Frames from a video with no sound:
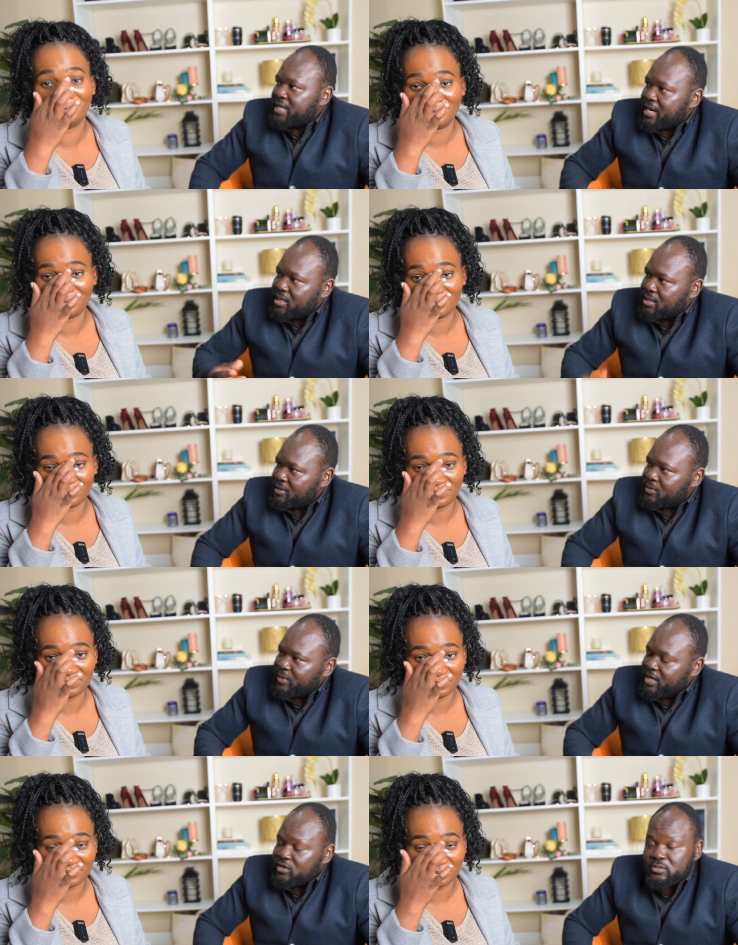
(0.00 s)
Speaker 1: like
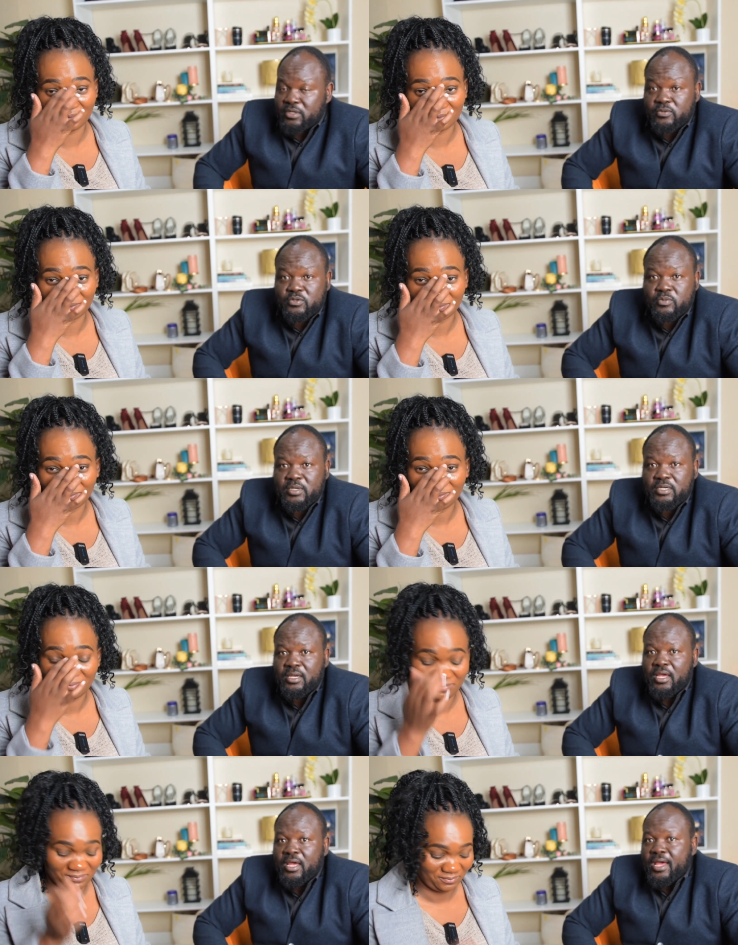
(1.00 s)
the way you talked to
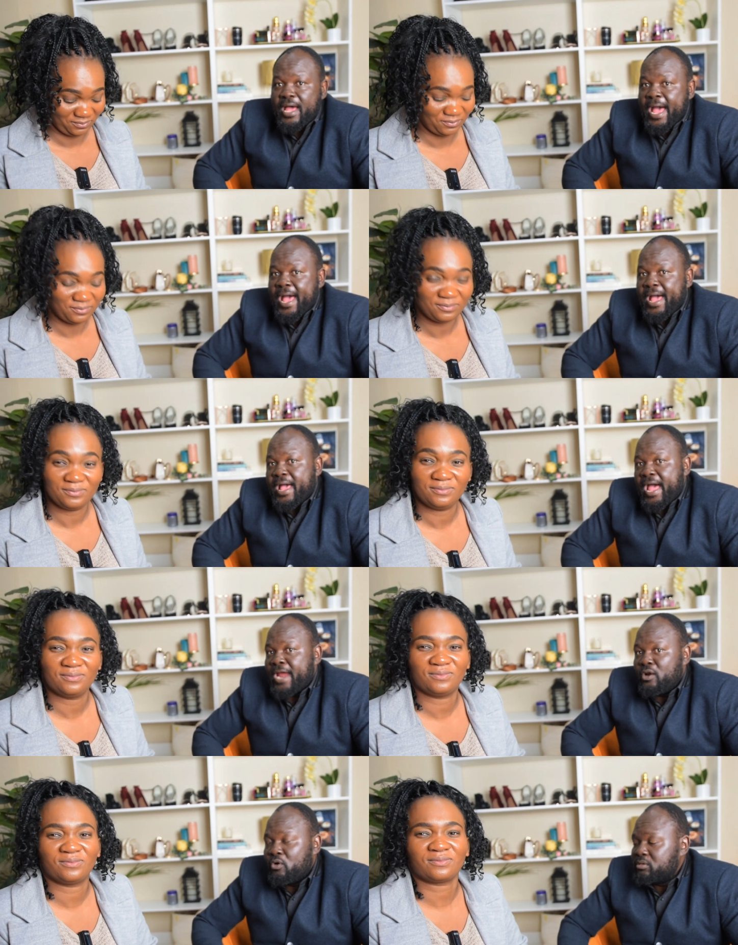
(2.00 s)
me, uh,
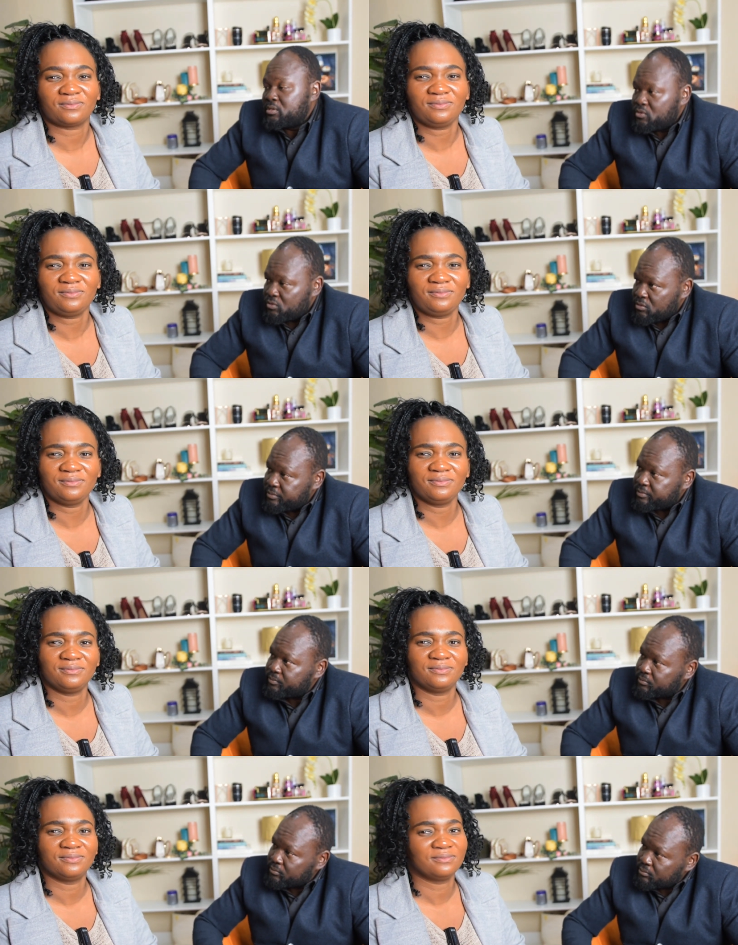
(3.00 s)
I longed to
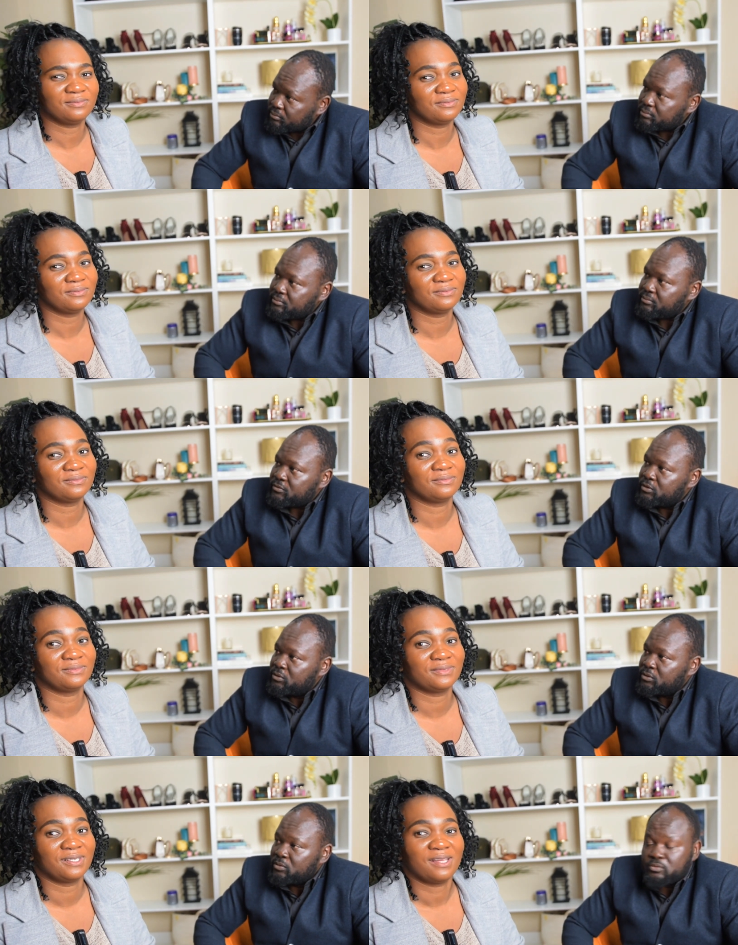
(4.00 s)

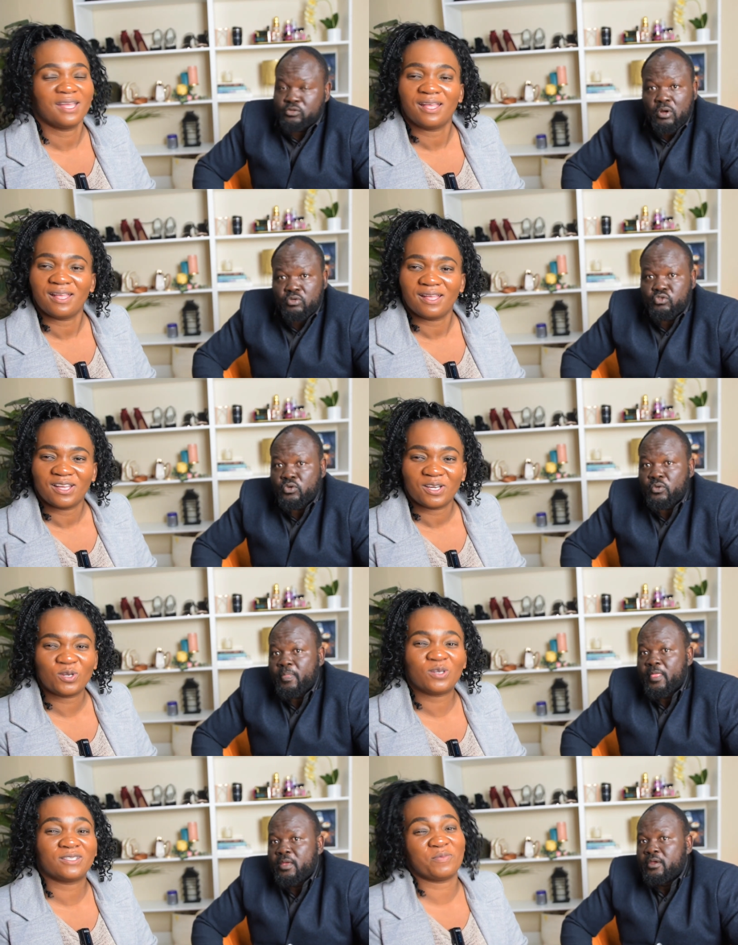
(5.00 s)
to talk to
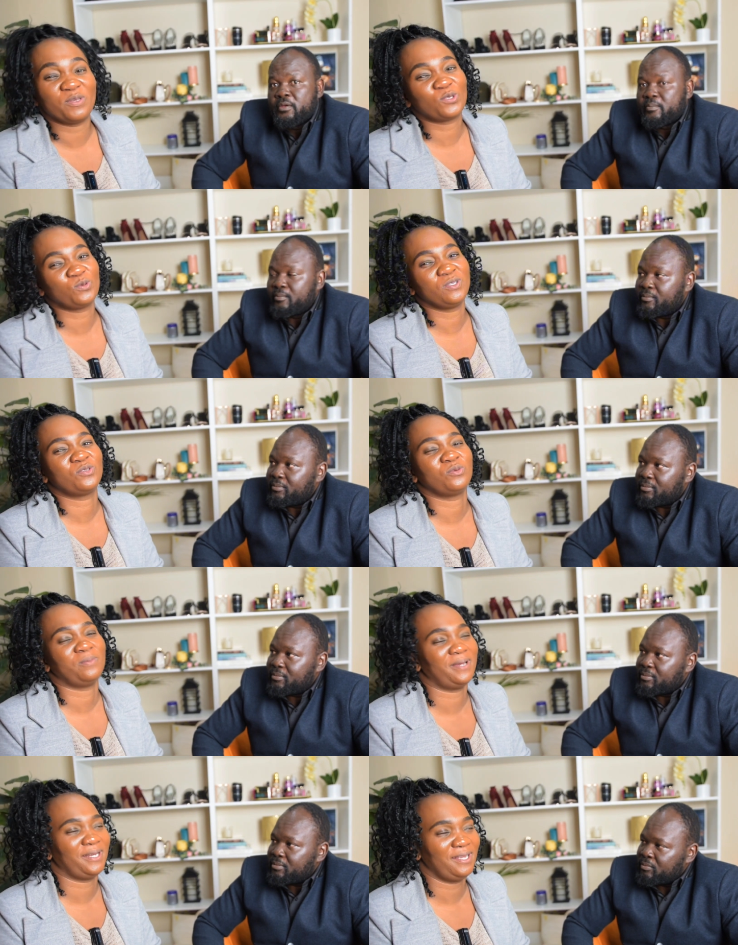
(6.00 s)
you.
Speaker 2: Cause I'm a sweet
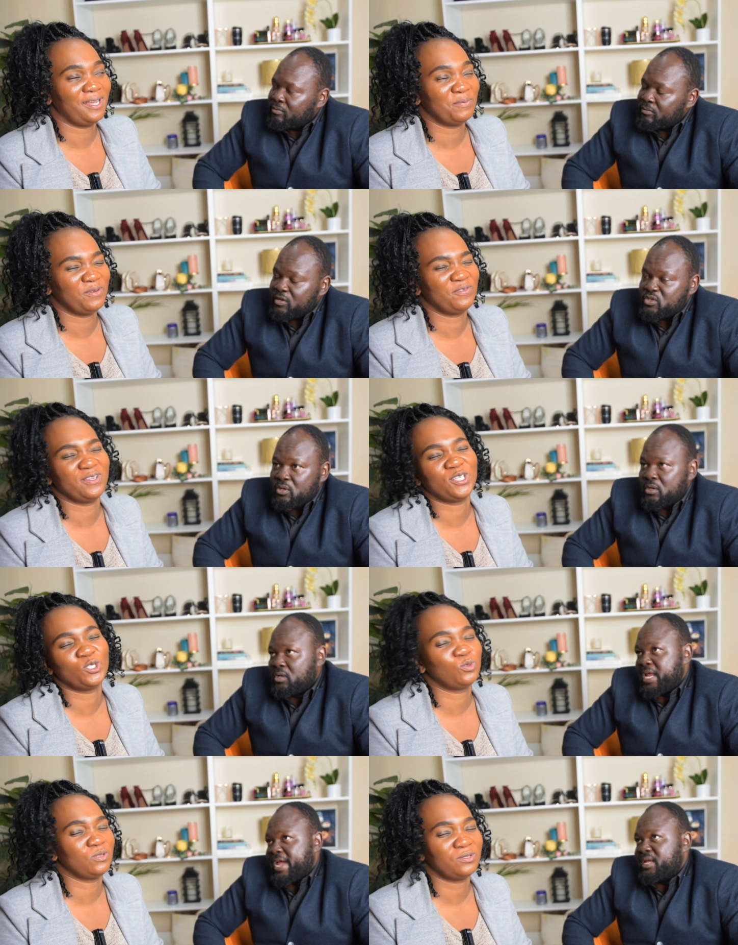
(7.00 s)
woman. Eh? Mm, I'm a mm,
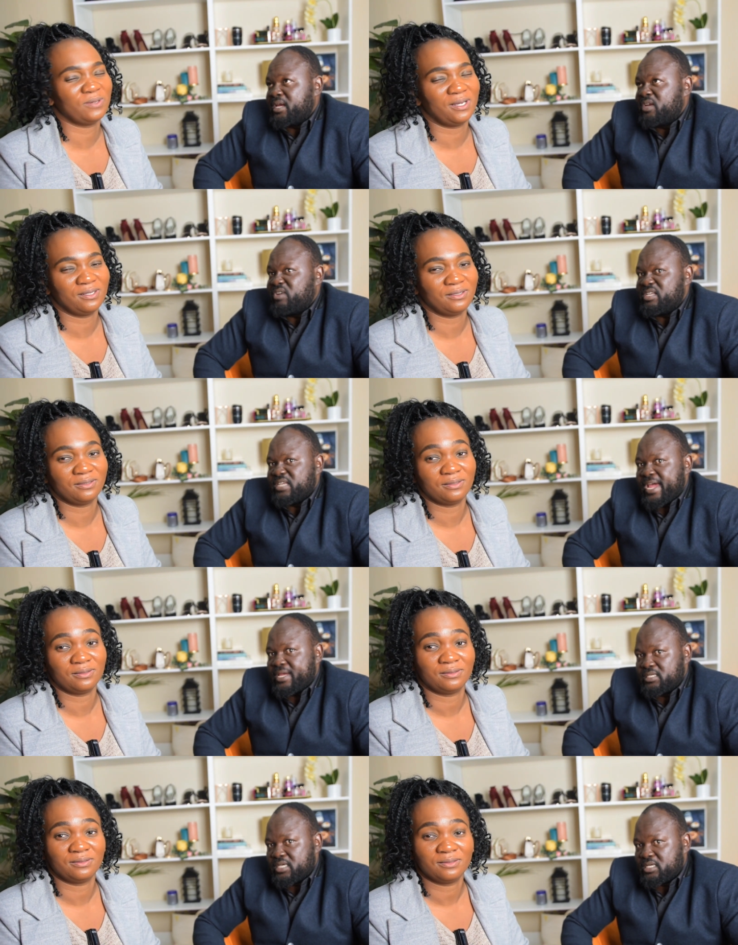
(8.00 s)
so very like sweet it
Speaker 1: was
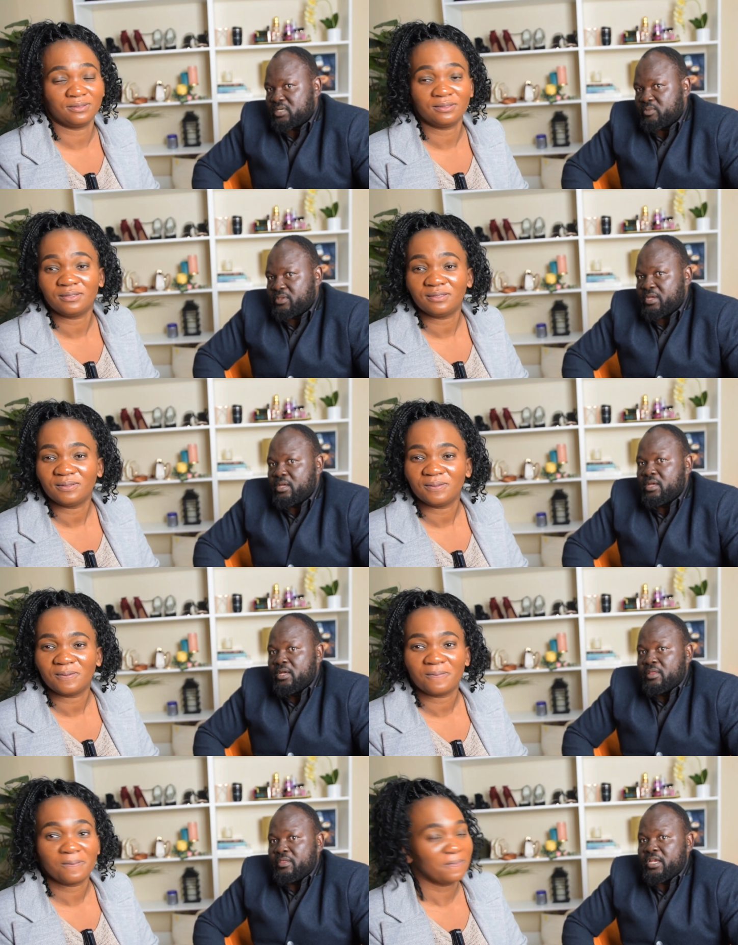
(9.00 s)
nice chatting with her.
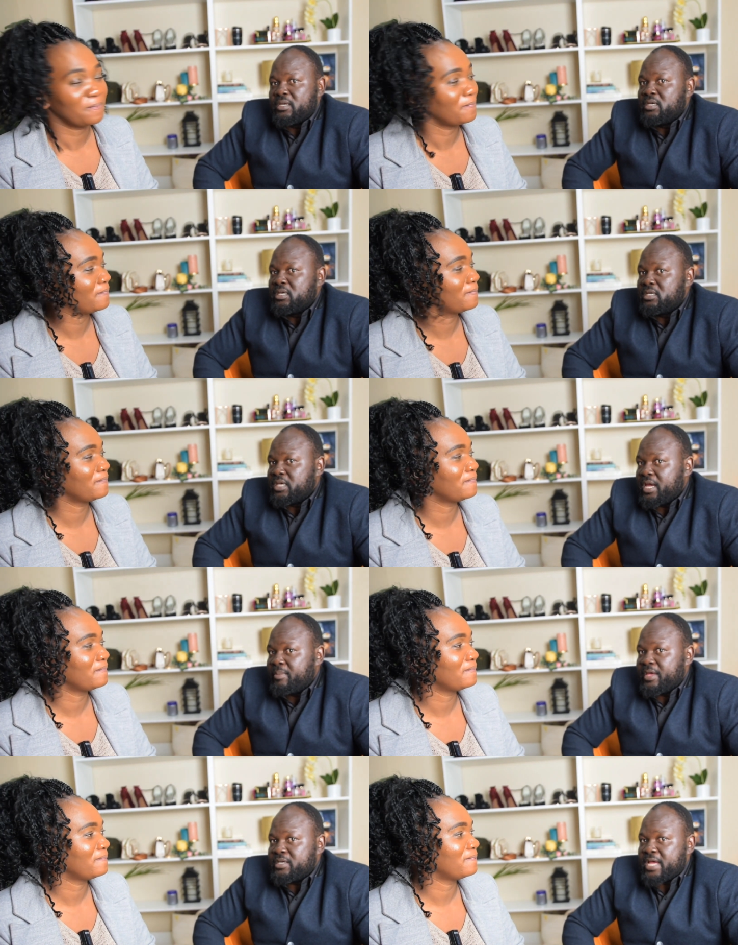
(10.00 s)
Then it
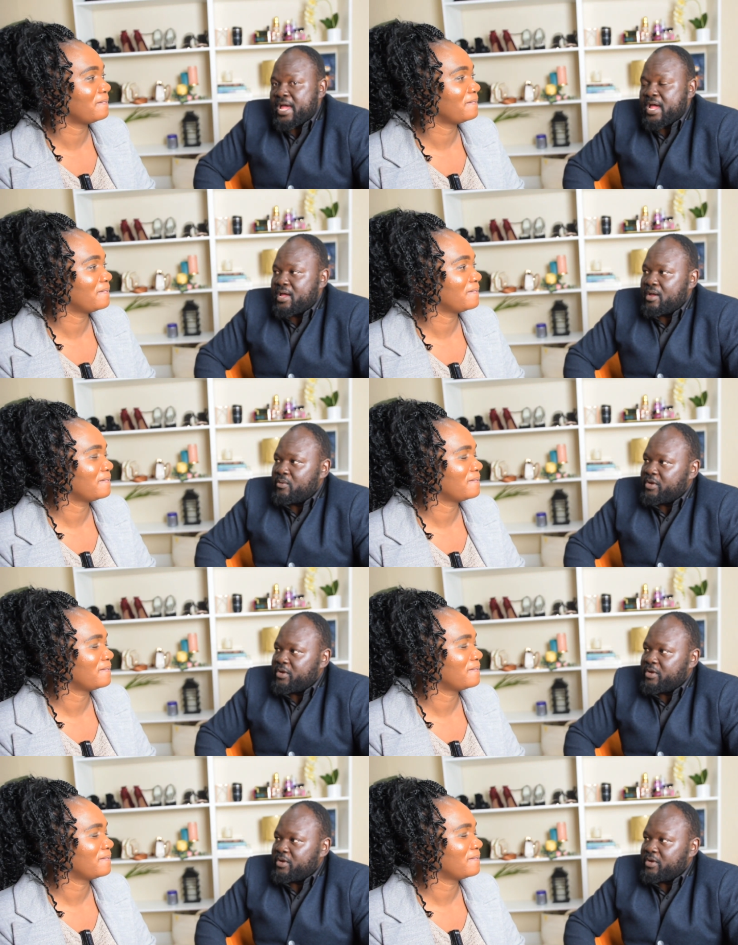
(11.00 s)
came that uh,